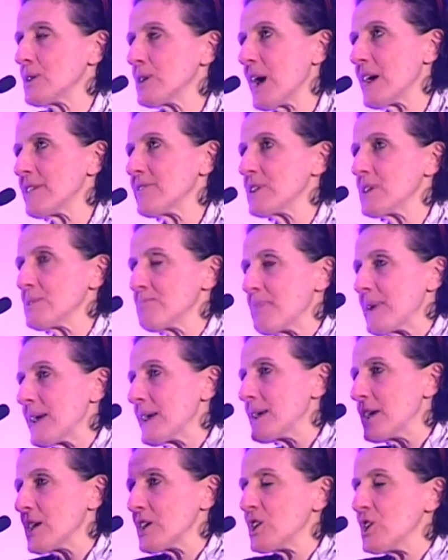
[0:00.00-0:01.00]
having a
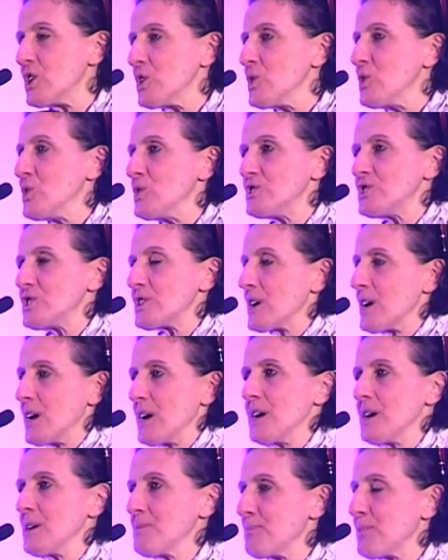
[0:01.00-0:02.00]
big, huge
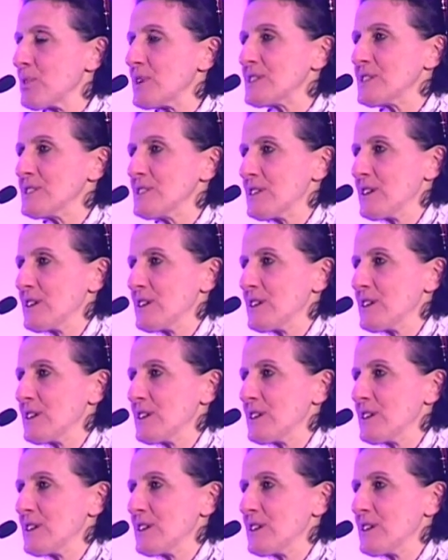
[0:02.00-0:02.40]
prison